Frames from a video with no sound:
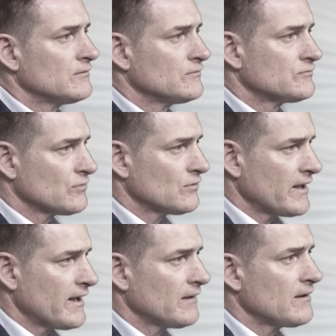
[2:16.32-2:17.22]

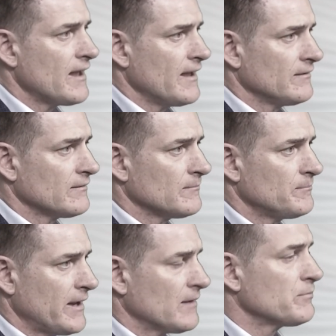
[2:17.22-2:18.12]
drawdown and
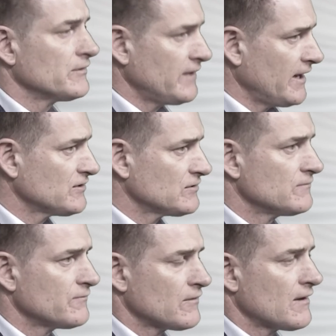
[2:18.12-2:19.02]
better protection
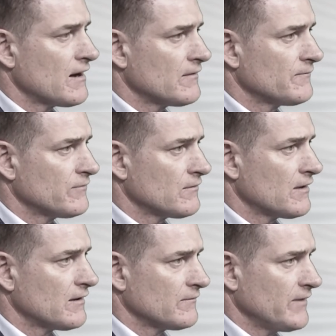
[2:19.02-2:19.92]
for
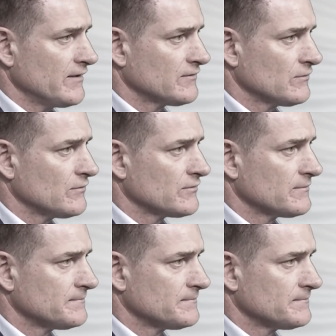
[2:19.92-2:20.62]
our investors.